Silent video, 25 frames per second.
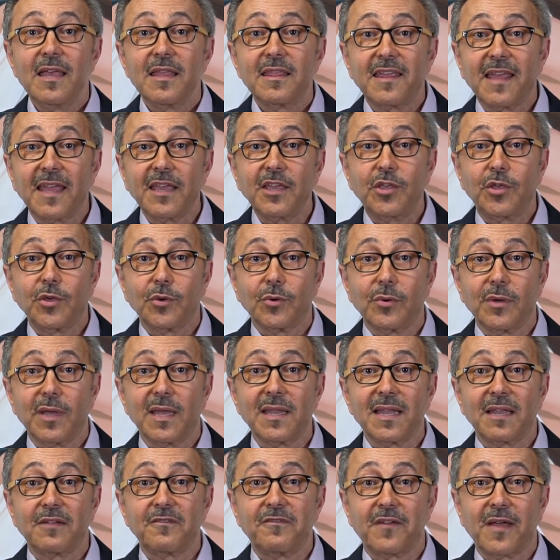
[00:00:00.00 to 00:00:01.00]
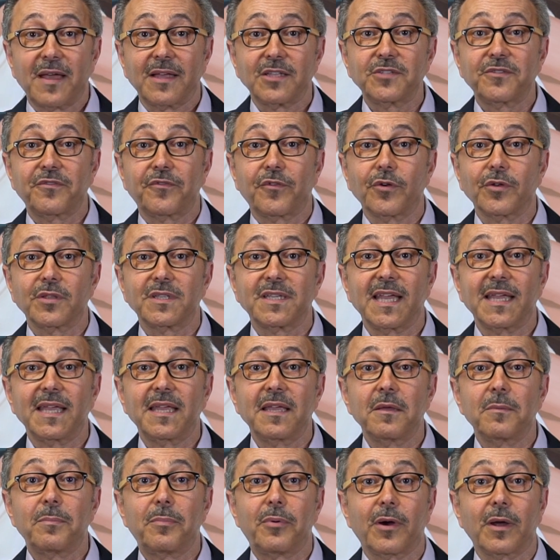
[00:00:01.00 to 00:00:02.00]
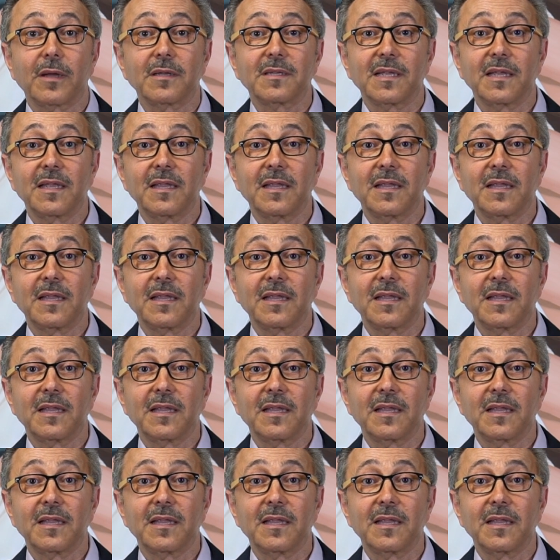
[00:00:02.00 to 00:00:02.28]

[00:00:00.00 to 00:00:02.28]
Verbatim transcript: Thank you in advance for taking part